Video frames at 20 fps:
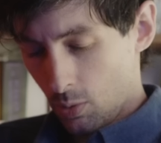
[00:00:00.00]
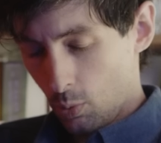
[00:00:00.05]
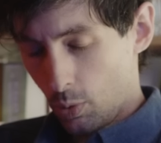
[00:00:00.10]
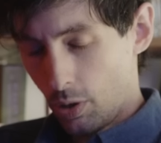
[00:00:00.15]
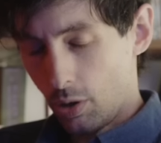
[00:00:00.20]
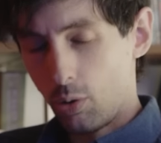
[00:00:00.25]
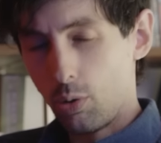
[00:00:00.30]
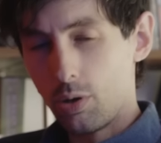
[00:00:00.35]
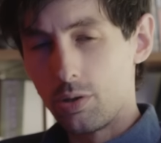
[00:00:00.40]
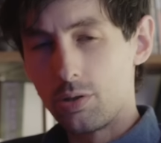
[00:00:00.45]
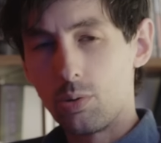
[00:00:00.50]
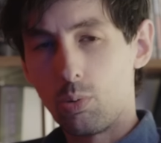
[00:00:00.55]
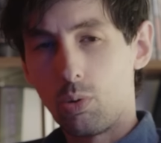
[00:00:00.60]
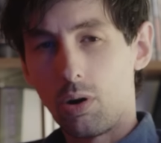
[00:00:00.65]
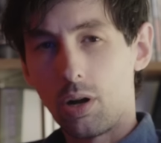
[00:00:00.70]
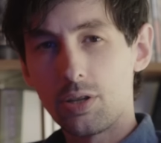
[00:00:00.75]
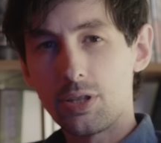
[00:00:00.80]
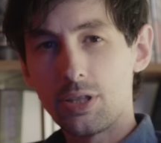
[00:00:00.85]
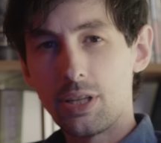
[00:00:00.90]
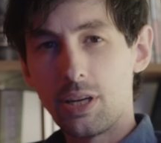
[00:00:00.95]
We are going to
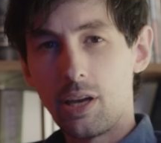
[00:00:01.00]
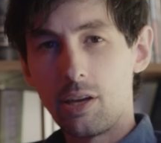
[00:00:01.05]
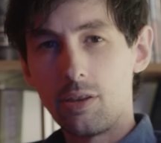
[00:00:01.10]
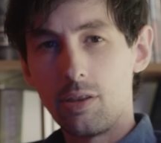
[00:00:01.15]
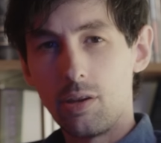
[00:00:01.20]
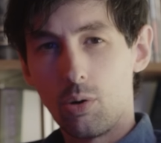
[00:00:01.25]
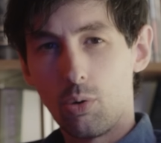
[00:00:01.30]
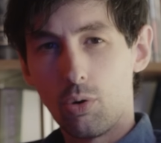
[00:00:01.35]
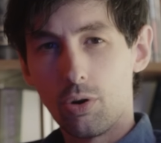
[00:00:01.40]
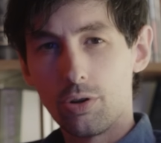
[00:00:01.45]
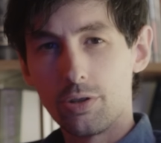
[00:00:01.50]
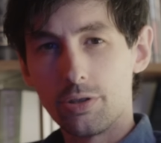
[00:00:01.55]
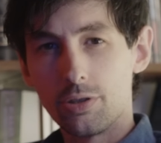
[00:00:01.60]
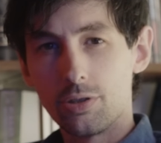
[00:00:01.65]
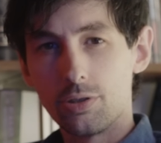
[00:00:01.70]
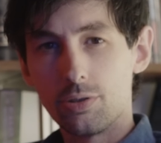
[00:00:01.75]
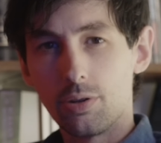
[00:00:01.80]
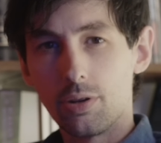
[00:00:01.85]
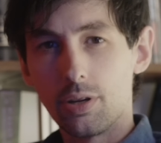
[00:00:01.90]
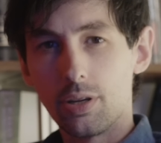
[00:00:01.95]
watch today the origin
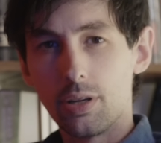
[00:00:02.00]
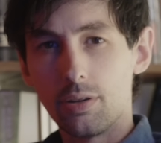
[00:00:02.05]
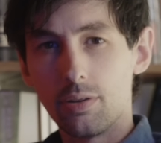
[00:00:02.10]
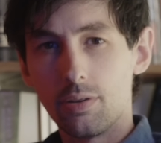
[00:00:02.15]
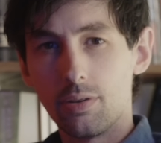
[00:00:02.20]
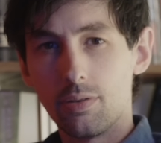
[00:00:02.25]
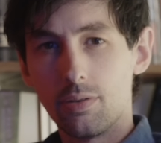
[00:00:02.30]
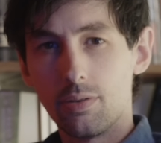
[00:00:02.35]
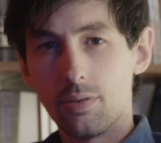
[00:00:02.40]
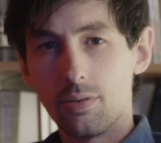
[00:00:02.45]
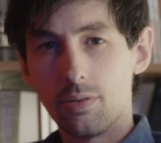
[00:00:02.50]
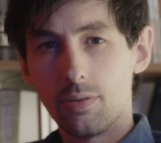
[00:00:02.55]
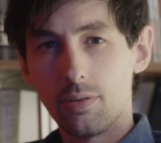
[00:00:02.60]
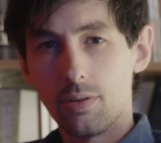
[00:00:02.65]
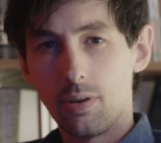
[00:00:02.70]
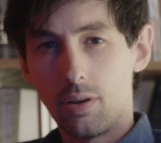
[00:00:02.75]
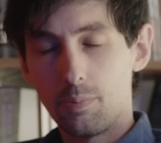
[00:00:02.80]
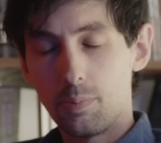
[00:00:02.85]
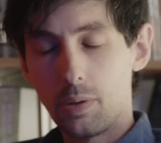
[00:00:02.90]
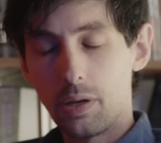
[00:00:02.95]
story
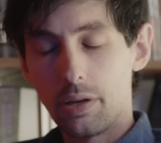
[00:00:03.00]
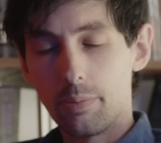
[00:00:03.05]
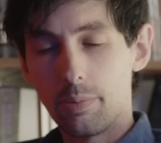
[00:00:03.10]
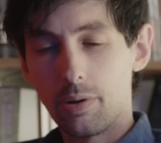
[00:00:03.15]
of Peter